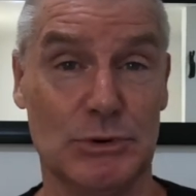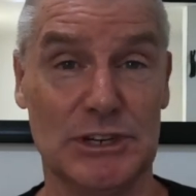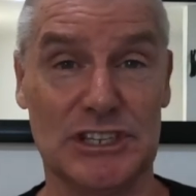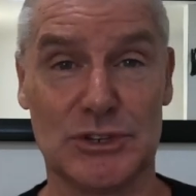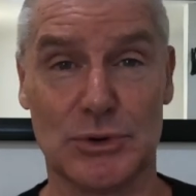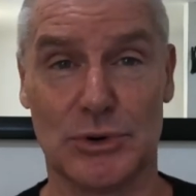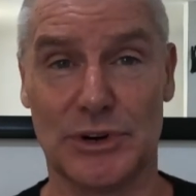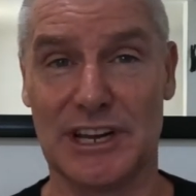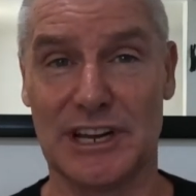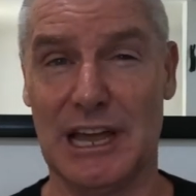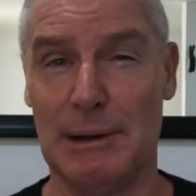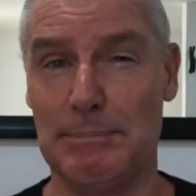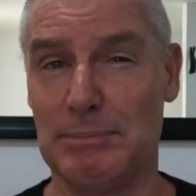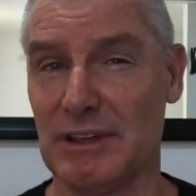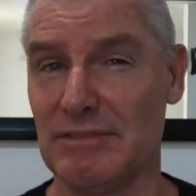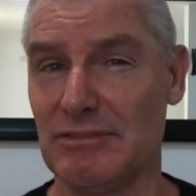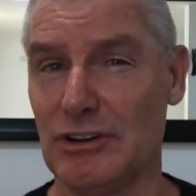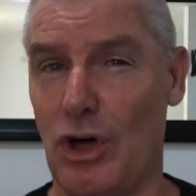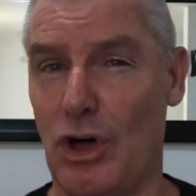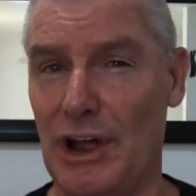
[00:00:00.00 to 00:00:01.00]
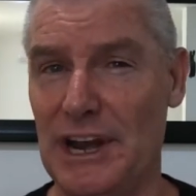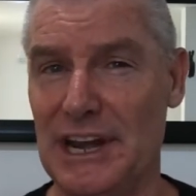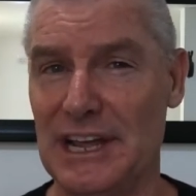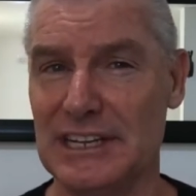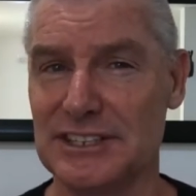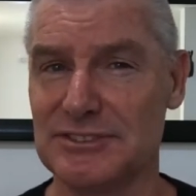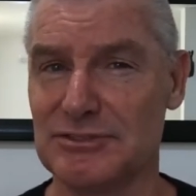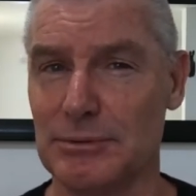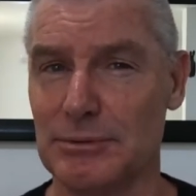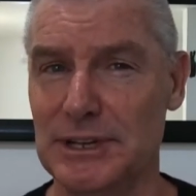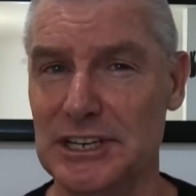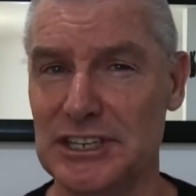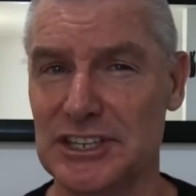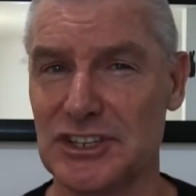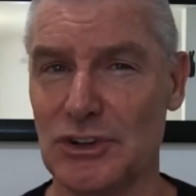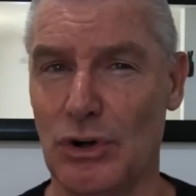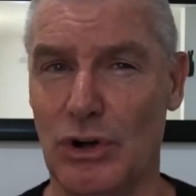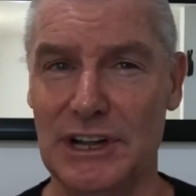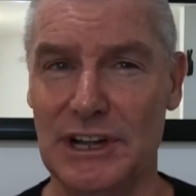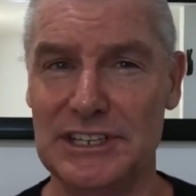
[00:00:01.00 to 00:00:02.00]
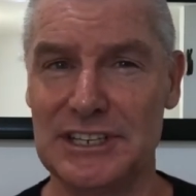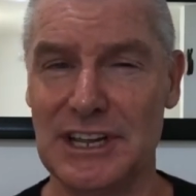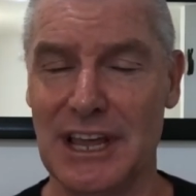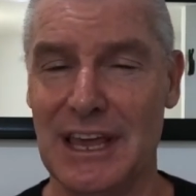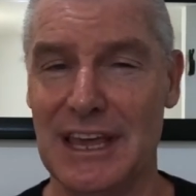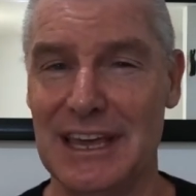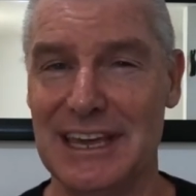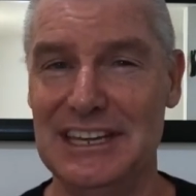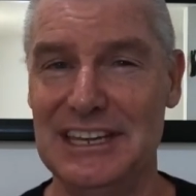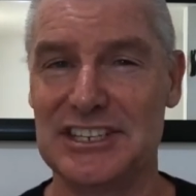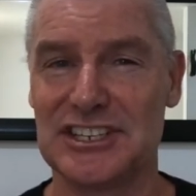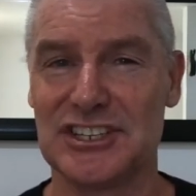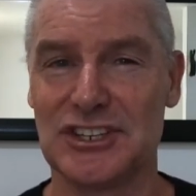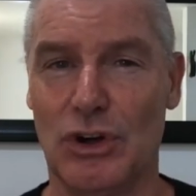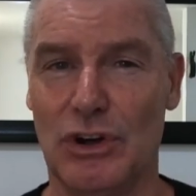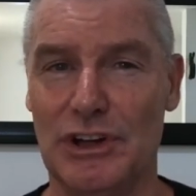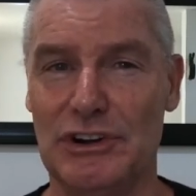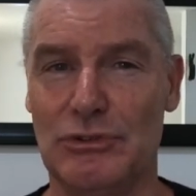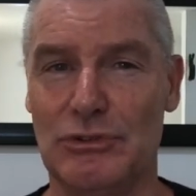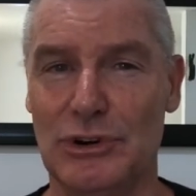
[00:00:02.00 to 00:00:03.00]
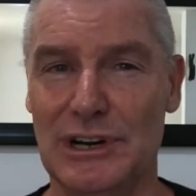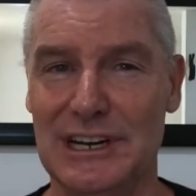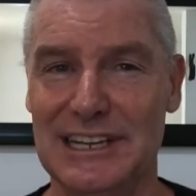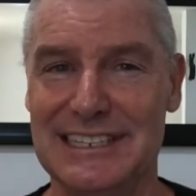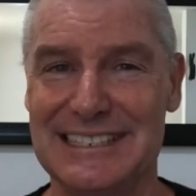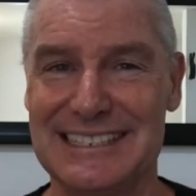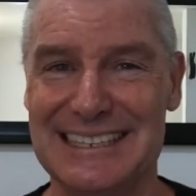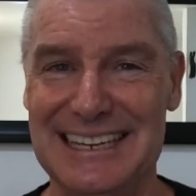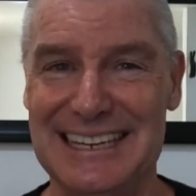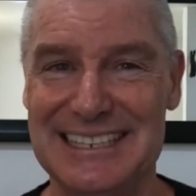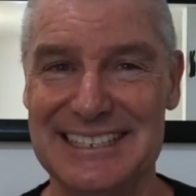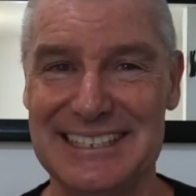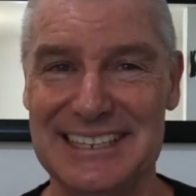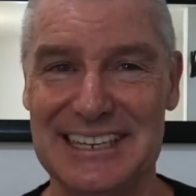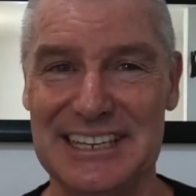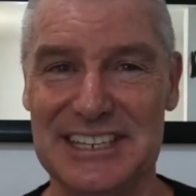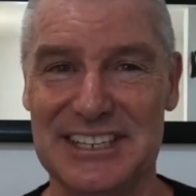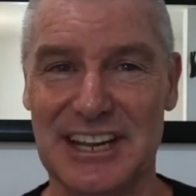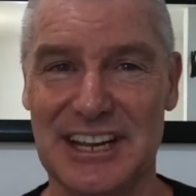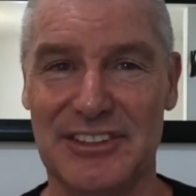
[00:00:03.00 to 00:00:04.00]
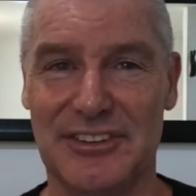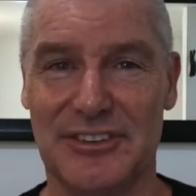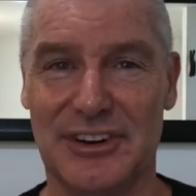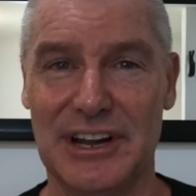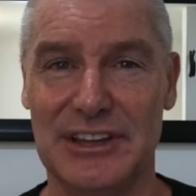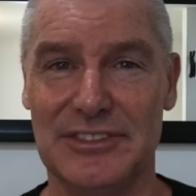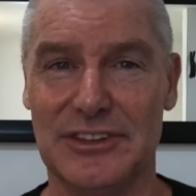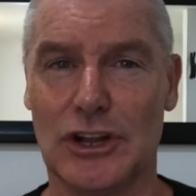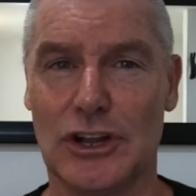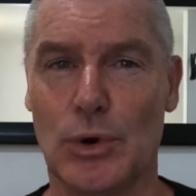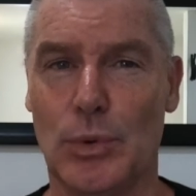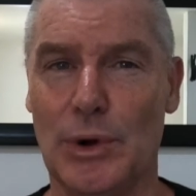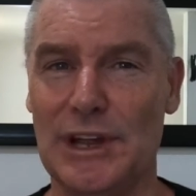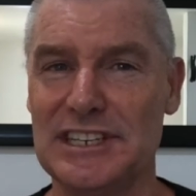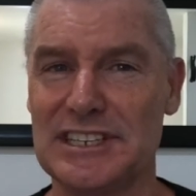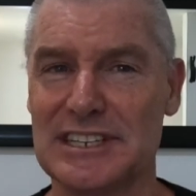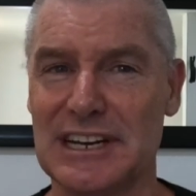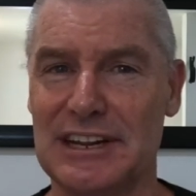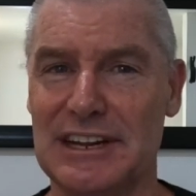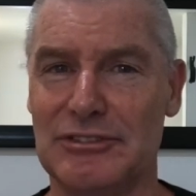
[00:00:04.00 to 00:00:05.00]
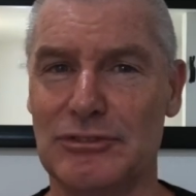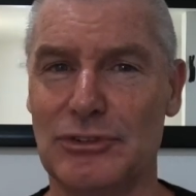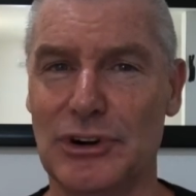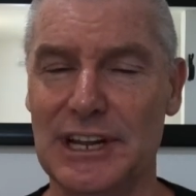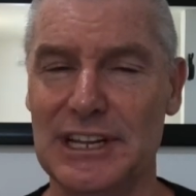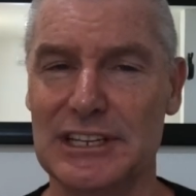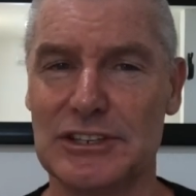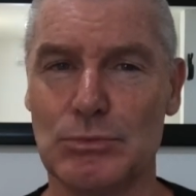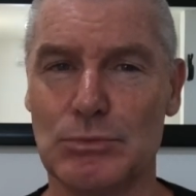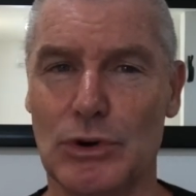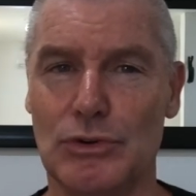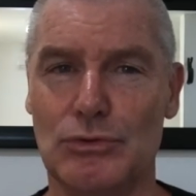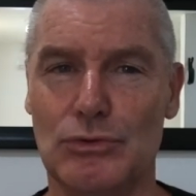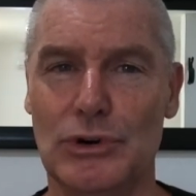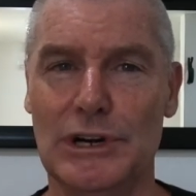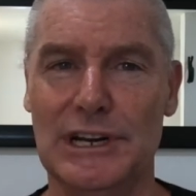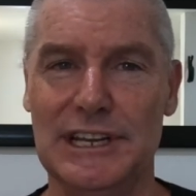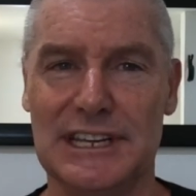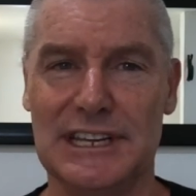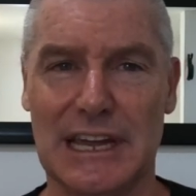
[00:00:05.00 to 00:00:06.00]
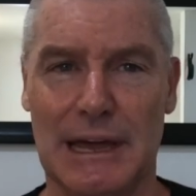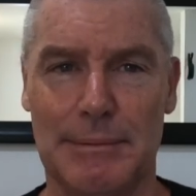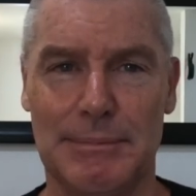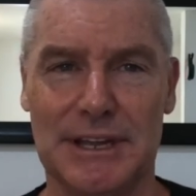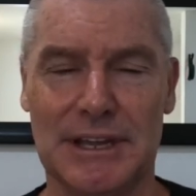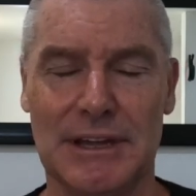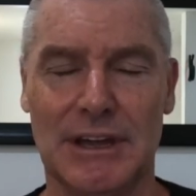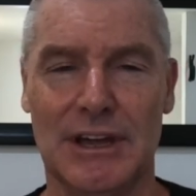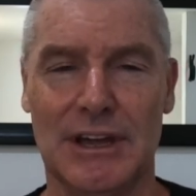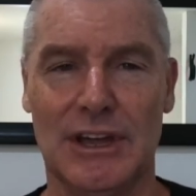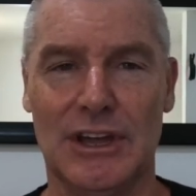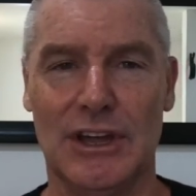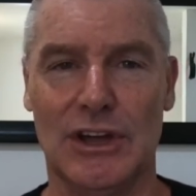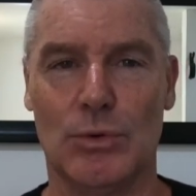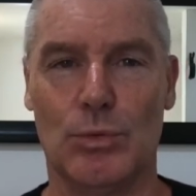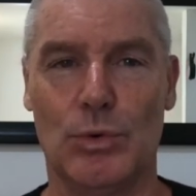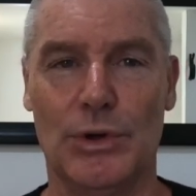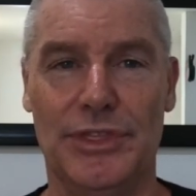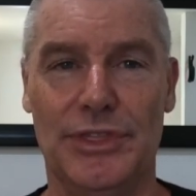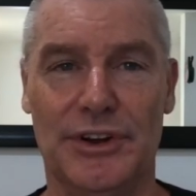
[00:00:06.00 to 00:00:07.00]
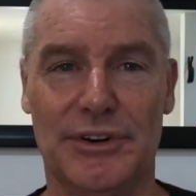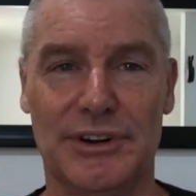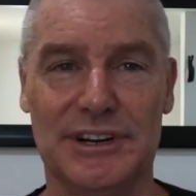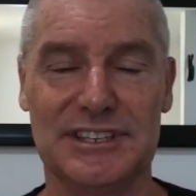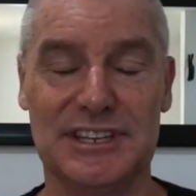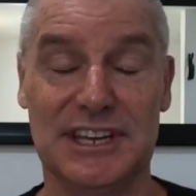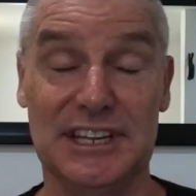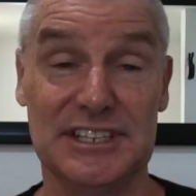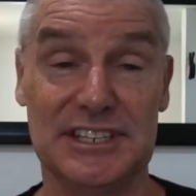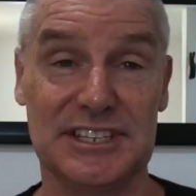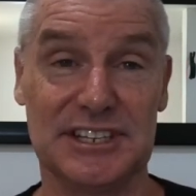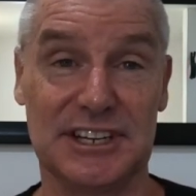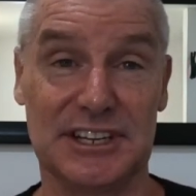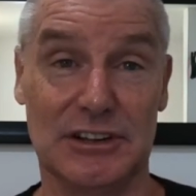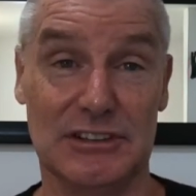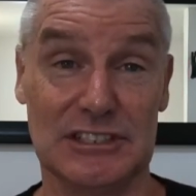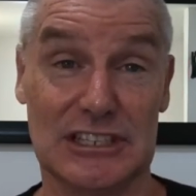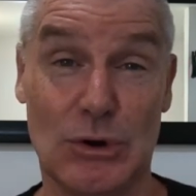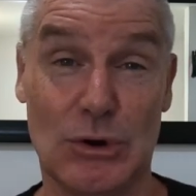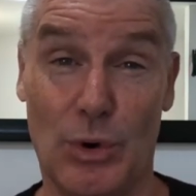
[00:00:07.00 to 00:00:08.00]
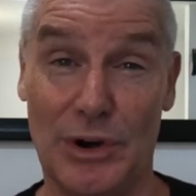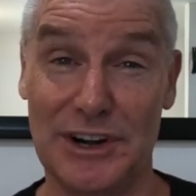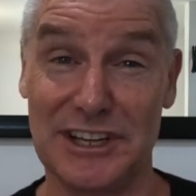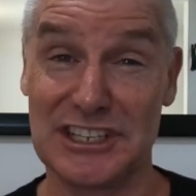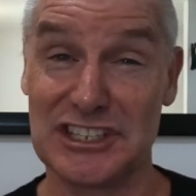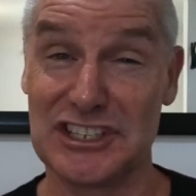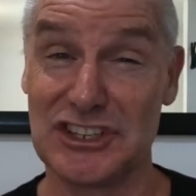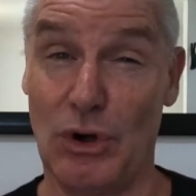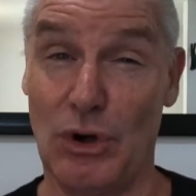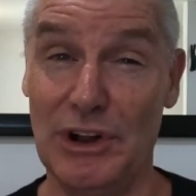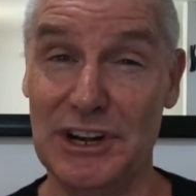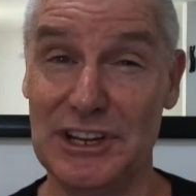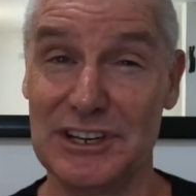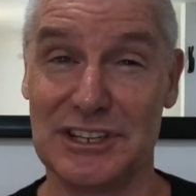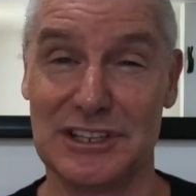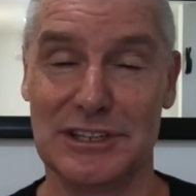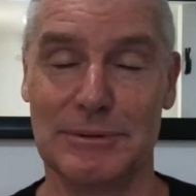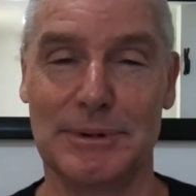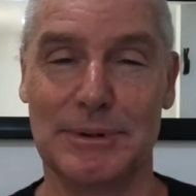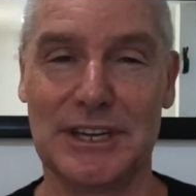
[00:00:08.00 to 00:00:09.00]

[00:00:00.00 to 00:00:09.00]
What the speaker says: We saw a couple of lineouts from each side really testing each other out, and the Queensland Reds were really coming with their intensity. And I was quite excited in the